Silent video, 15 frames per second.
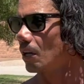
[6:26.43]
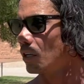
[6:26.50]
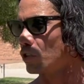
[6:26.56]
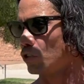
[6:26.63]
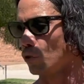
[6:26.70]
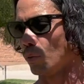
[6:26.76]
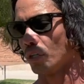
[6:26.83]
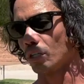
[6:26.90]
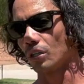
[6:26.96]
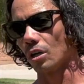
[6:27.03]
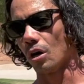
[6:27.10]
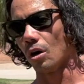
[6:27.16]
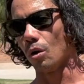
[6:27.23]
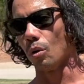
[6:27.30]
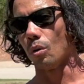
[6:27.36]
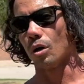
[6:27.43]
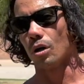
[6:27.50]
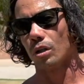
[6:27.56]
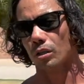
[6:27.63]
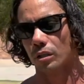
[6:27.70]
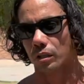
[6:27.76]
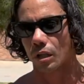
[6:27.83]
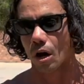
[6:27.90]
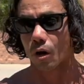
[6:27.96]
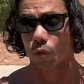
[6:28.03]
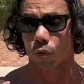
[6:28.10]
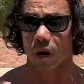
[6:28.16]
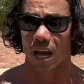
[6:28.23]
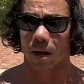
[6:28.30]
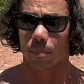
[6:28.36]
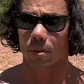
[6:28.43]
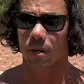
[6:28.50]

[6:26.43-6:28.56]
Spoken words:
So you want to go low rep